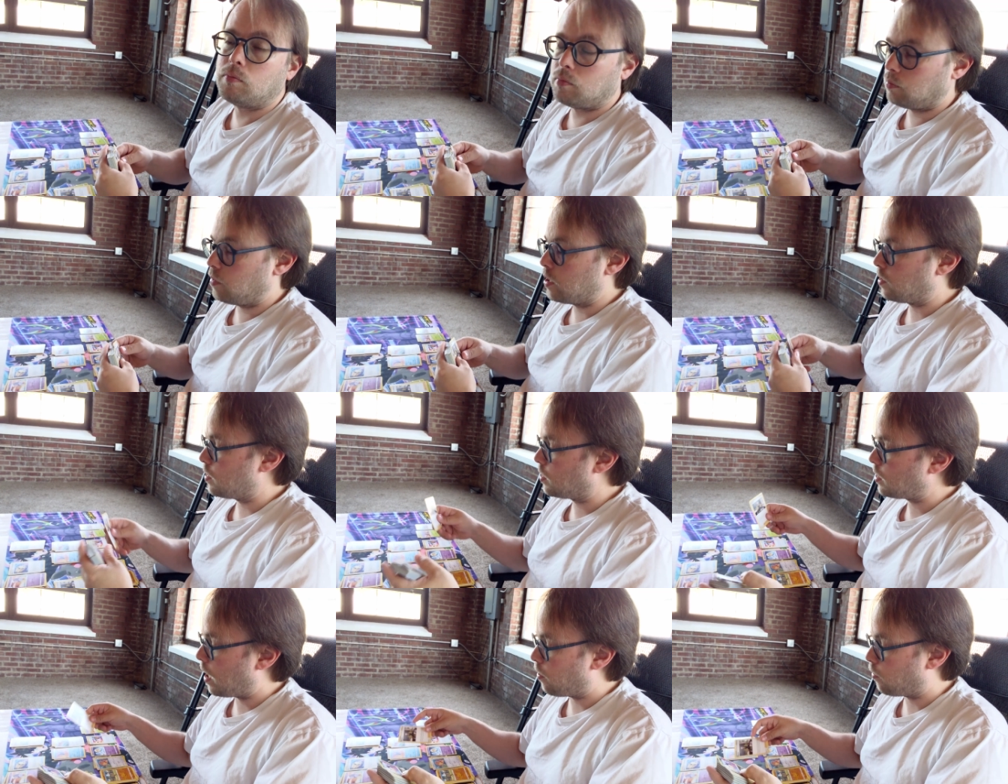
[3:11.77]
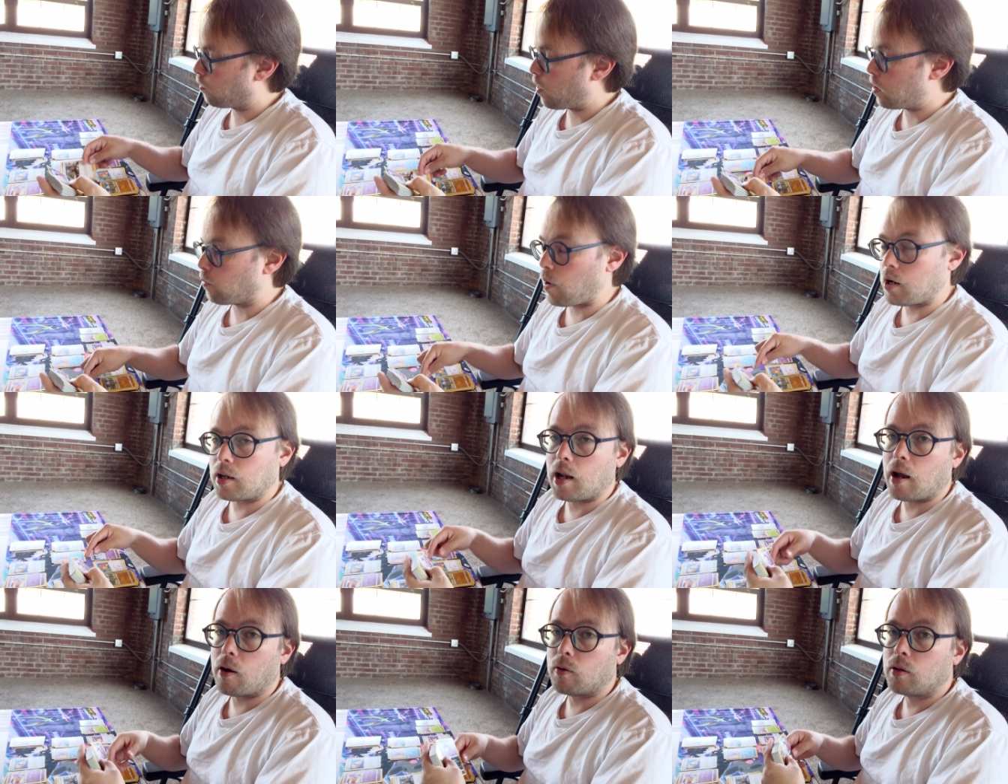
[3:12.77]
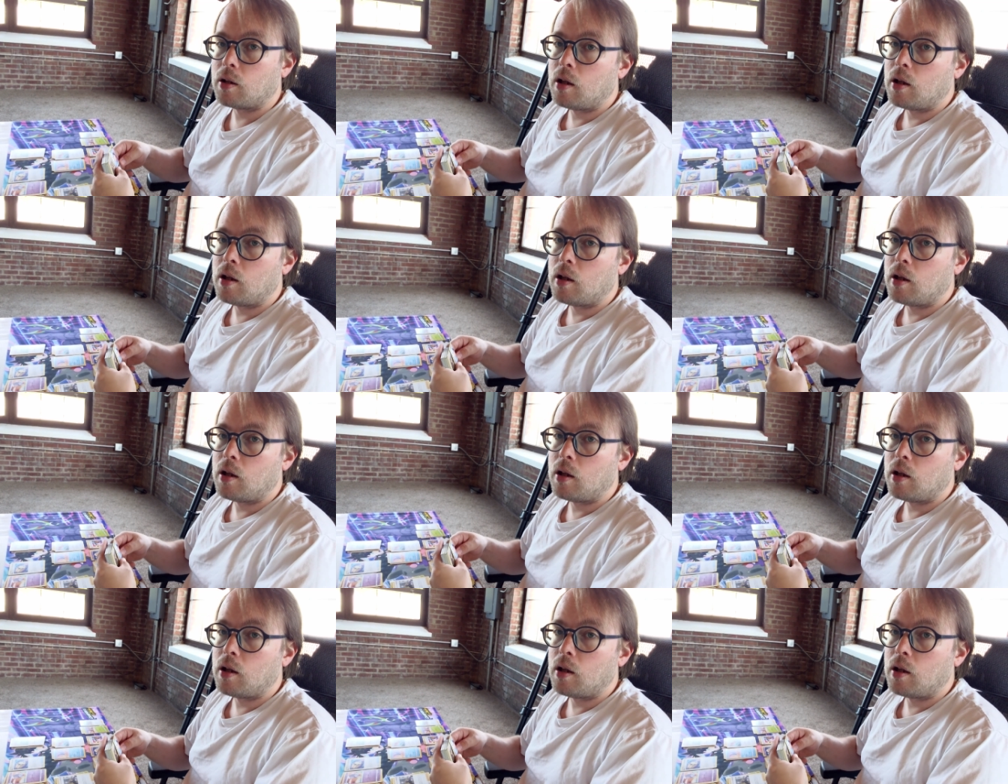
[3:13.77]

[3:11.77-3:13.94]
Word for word: It's the standard rate right now.